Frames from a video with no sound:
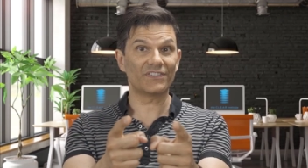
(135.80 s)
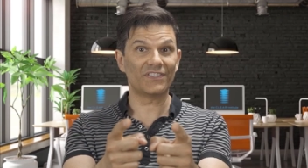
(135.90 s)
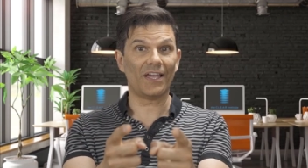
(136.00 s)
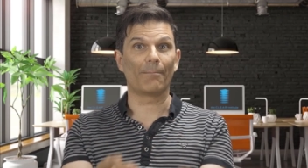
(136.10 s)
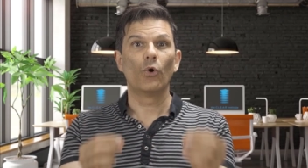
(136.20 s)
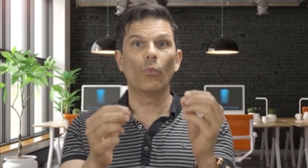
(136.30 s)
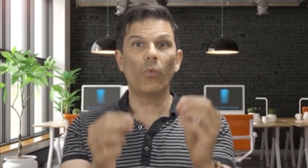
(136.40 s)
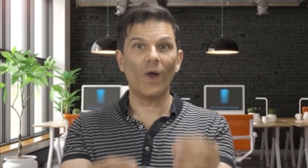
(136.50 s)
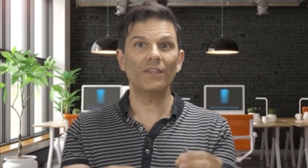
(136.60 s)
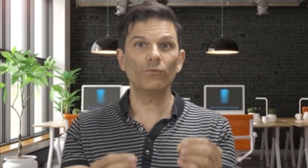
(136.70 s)
step.
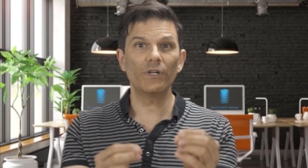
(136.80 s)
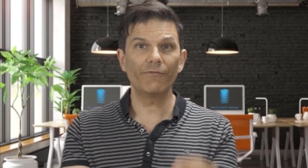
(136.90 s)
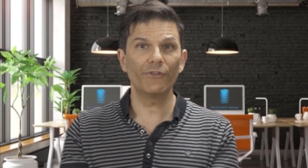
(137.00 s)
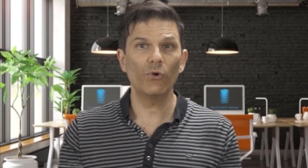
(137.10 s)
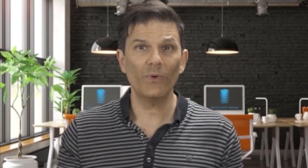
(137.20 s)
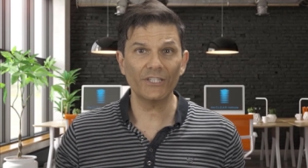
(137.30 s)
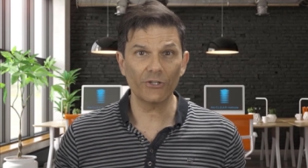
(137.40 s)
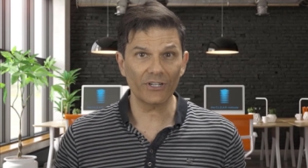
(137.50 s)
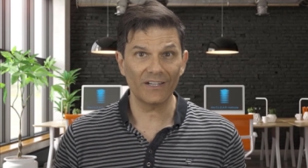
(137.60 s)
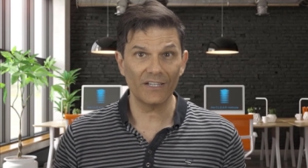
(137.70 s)
When reviewing
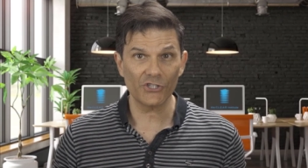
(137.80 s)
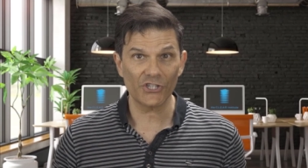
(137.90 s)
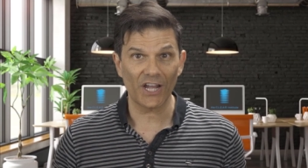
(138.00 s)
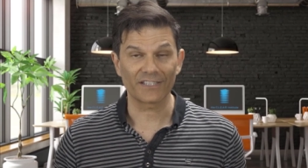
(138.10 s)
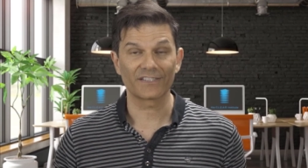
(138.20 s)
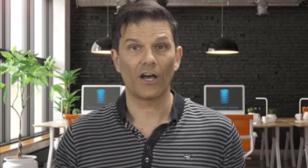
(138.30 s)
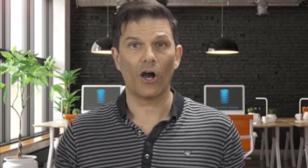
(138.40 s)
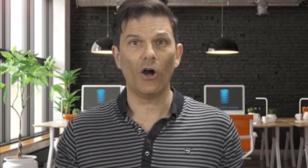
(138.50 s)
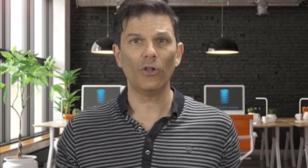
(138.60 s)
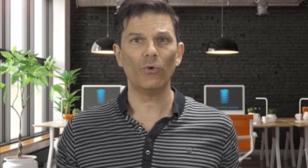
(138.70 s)
your checks,
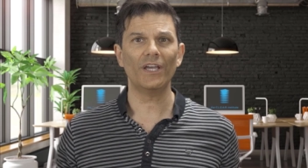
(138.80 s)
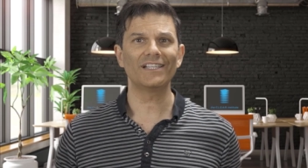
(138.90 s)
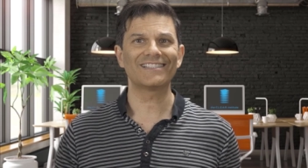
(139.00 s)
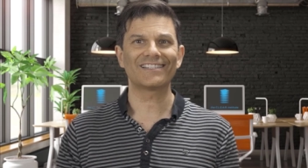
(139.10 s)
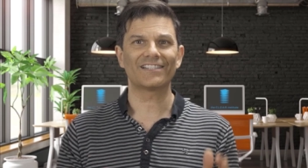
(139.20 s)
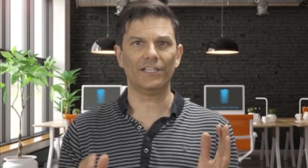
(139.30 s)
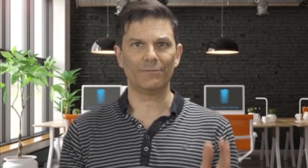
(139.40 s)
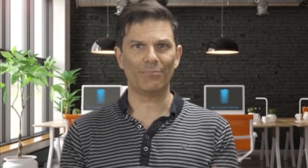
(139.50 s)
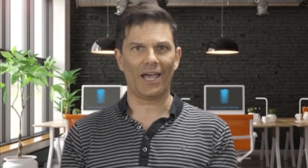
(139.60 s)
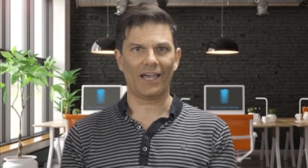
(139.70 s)
always
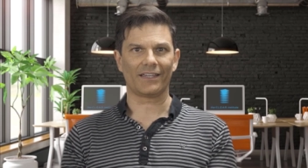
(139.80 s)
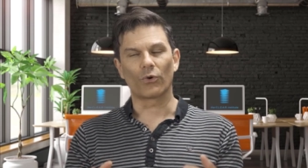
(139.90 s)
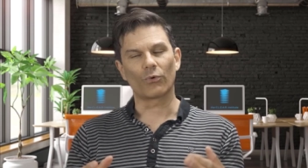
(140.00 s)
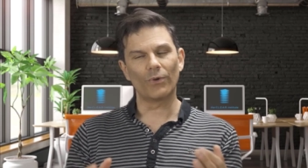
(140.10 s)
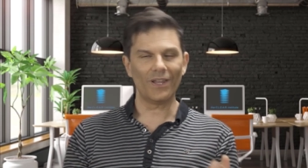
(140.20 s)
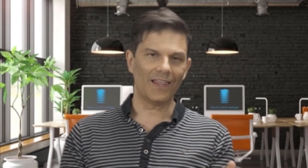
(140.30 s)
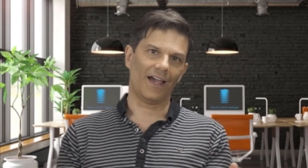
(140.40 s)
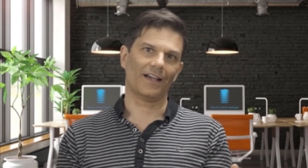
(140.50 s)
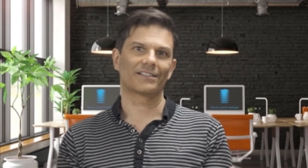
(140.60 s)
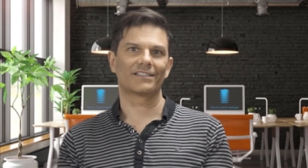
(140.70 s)
sit back,
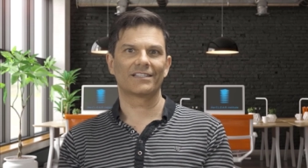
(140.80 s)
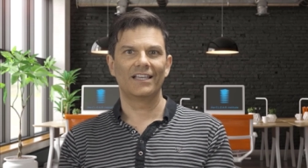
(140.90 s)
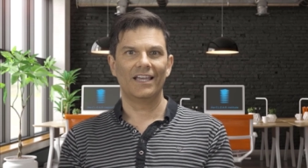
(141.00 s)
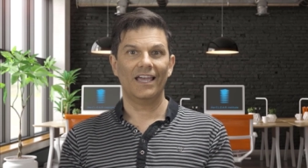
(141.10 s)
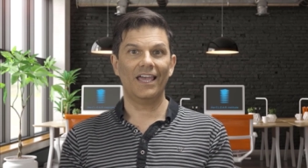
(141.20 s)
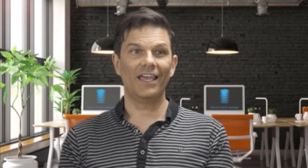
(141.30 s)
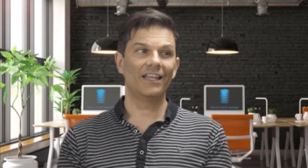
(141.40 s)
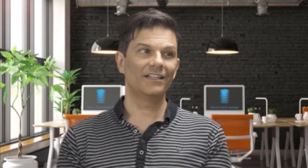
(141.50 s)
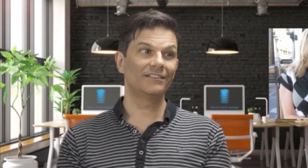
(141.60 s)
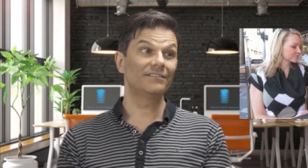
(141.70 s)
relax,
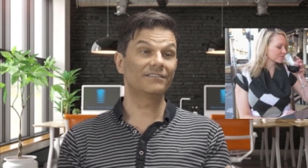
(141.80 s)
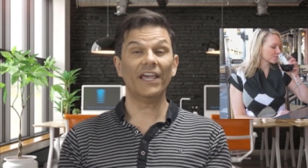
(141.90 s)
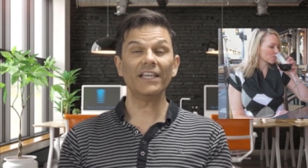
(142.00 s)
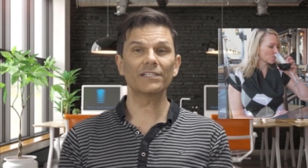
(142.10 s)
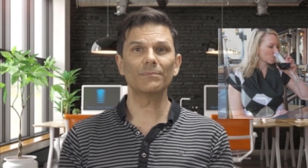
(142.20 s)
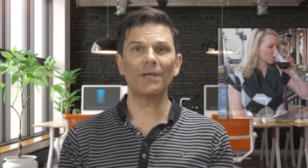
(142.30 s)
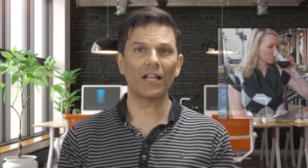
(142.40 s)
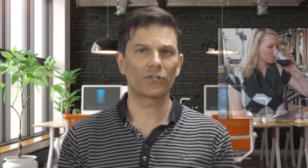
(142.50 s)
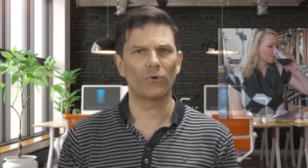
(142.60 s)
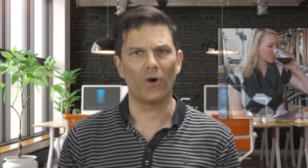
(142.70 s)
and take some
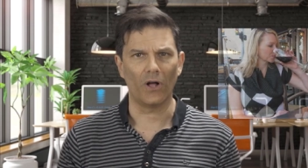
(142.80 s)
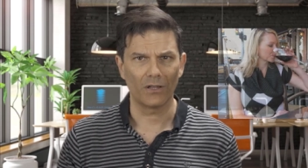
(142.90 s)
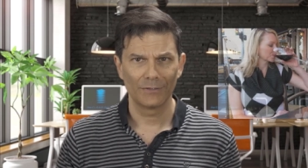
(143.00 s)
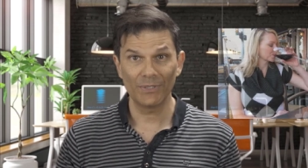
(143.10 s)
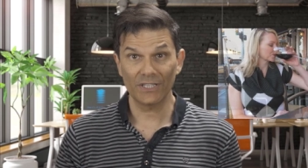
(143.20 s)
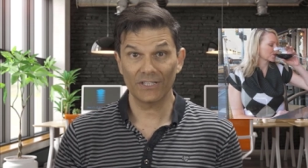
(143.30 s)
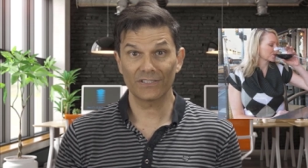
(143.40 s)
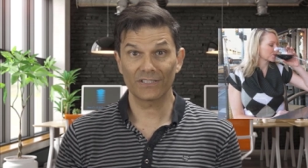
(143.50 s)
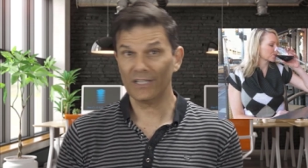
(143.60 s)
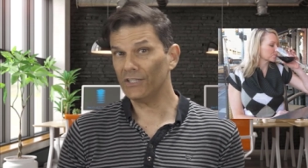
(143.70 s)
alcohol.
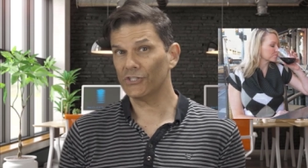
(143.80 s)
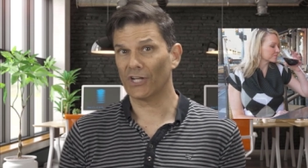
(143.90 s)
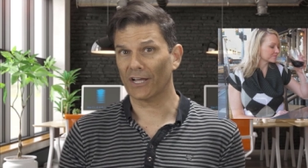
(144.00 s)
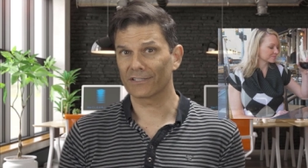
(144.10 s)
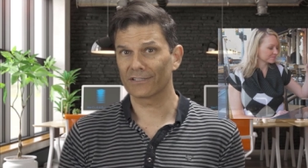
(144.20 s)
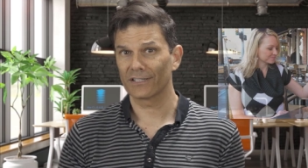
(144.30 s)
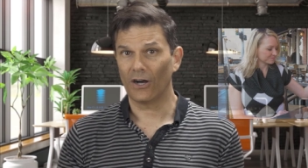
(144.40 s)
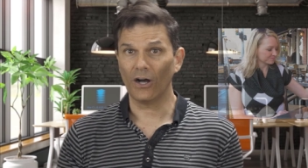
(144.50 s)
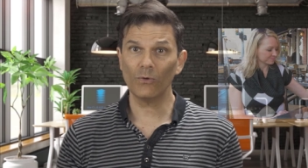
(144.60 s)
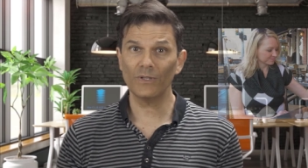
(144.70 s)
Because checks
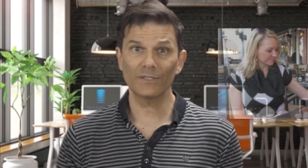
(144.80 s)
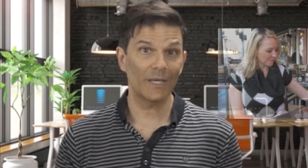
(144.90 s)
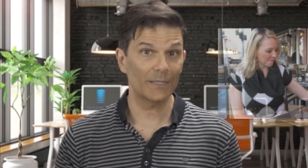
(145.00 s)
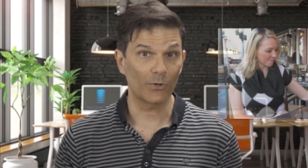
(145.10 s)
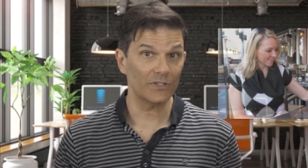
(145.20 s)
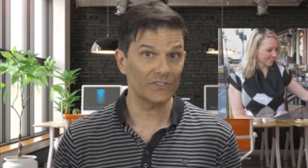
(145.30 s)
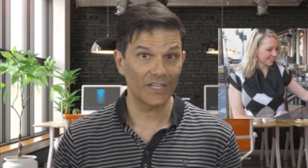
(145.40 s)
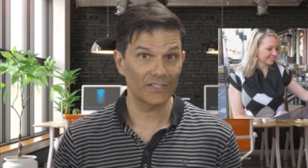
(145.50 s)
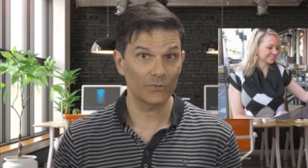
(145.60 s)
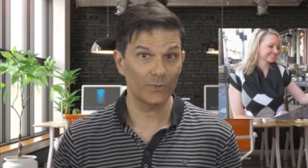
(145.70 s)
always make more
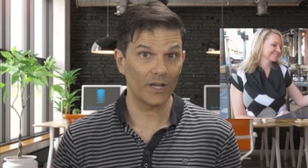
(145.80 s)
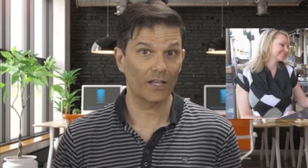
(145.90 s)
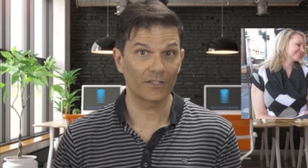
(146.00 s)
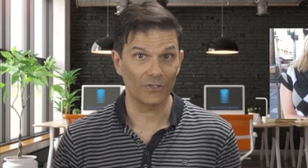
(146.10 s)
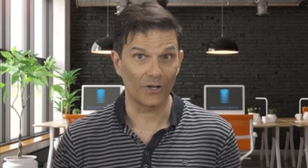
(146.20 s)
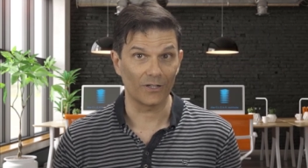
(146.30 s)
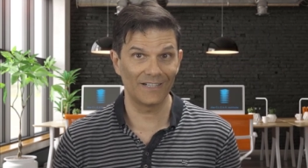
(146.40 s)
sense with alcohol.